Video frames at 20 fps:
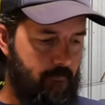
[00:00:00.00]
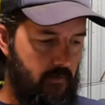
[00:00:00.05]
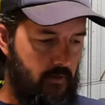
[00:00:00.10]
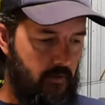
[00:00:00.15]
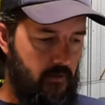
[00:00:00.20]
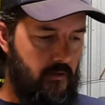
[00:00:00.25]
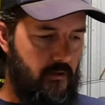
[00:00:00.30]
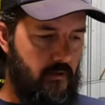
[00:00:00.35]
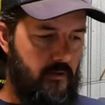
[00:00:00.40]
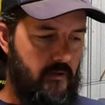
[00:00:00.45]

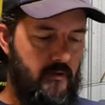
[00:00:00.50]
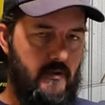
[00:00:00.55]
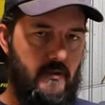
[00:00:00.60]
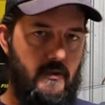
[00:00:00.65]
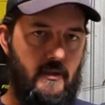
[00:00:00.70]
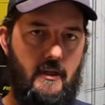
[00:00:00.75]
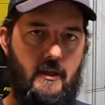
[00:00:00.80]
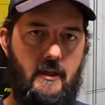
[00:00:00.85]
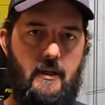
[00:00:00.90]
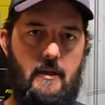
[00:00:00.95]
This
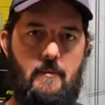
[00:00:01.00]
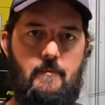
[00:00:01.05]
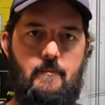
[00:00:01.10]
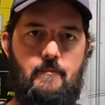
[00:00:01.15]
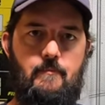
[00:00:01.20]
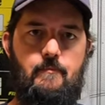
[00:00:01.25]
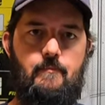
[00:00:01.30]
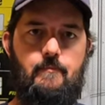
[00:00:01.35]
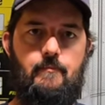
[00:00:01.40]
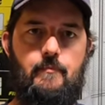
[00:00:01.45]
is
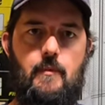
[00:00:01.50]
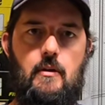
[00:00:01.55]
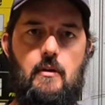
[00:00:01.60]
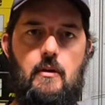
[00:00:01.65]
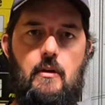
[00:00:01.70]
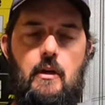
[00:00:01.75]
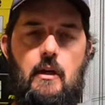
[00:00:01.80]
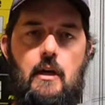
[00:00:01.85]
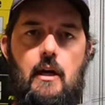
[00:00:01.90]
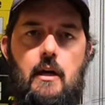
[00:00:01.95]
um,
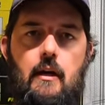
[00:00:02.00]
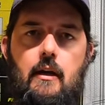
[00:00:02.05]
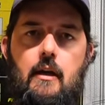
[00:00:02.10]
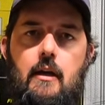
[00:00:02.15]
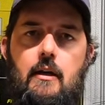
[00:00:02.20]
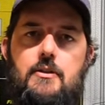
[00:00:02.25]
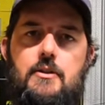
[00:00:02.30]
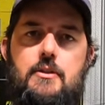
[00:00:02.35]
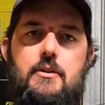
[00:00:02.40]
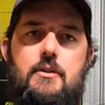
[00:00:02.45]
How to
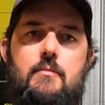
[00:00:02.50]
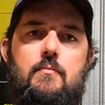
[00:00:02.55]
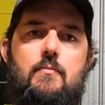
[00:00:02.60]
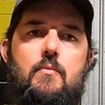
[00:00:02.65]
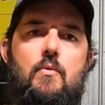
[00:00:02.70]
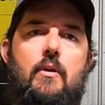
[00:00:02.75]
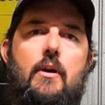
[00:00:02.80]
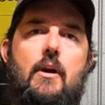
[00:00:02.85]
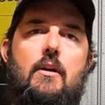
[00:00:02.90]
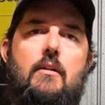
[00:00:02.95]
Catch
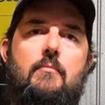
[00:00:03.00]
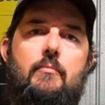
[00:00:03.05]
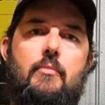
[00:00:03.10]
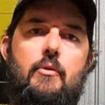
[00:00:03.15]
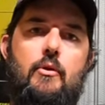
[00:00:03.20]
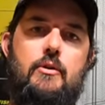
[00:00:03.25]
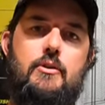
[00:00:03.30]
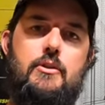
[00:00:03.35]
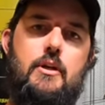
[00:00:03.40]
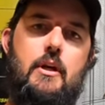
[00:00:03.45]
More Golden
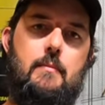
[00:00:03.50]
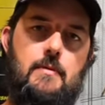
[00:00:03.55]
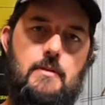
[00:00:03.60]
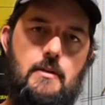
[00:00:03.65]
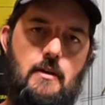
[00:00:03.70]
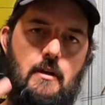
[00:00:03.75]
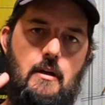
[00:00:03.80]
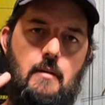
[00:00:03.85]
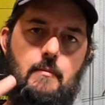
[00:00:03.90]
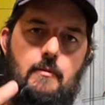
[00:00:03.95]
Perch,
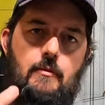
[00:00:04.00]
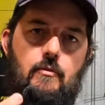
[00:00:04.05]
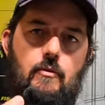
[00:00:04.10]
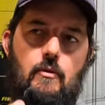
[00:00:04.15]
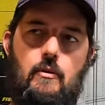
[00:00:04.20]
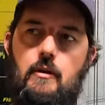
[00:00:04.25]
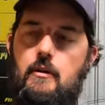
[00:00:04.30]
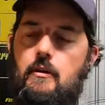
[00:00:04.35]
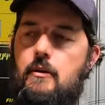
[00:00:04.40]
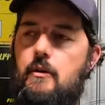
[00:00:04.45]
episode number
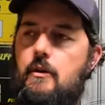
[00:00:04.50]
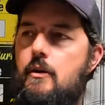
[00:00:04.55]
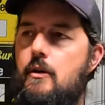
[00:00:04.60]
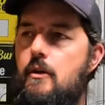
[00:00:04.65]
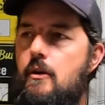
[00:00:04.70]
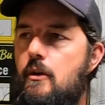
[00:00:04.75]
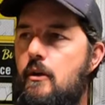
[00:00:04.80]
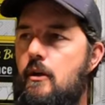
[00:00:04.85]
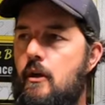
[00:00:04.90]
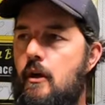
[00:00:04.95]
three,
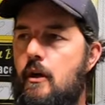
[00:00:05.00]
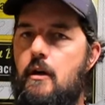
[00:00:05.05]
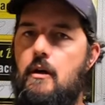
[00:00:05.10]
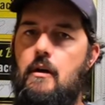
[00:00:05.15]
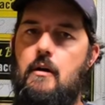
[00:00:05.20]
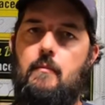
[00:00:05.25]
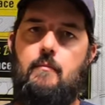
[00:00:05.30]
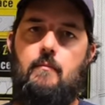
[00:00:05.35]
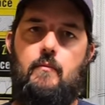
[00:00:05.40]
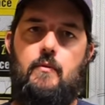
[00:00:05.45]

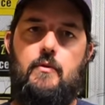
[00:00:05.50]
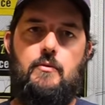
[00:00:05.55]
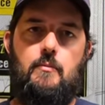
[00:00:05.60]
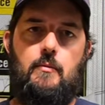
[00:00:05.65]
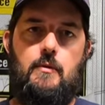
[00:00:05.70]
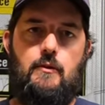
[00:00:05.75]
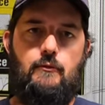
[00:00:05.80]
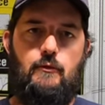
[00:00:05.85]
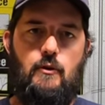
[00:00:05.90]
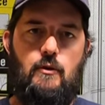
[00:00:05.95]
um, which will
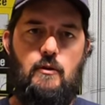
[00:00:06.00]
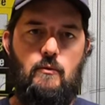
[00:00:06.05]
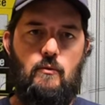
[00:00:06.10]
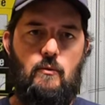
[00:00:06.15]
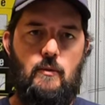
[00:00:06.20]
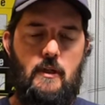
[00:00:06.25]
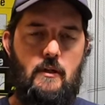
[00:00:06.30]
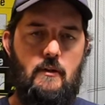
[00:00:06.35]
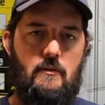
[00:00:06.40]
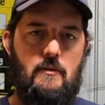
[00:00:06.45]
be the final
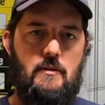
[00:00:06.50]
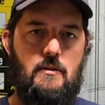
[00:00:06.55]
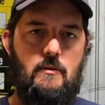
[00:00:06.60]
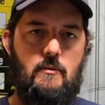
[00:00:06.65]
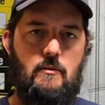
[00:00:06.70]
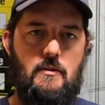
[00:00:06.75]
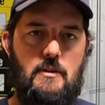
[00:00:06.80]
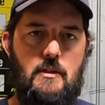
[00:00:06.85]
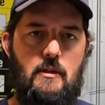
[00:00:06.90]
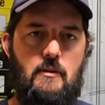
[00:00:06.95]
one of this
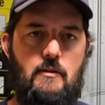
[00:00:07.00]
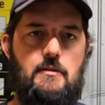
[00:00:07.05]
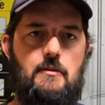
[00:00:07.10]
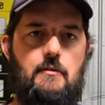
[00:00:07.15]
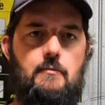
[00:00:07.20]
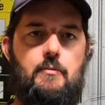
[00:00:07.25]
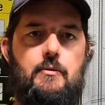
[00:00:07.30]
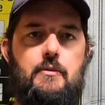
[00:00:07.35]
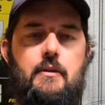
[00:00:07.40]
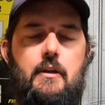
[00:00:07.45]
little series that
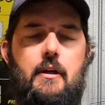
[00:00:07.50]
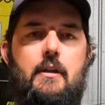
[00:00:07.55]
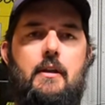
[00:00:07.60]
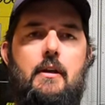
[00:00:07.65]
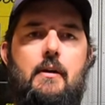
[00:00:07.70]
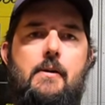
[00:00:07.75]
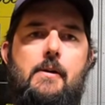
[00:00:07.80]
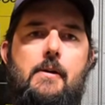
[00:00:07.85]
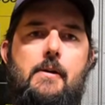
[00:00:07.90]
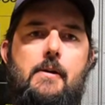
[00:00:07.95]
I've put
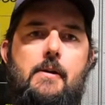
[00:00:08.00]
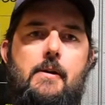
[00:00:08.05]
together,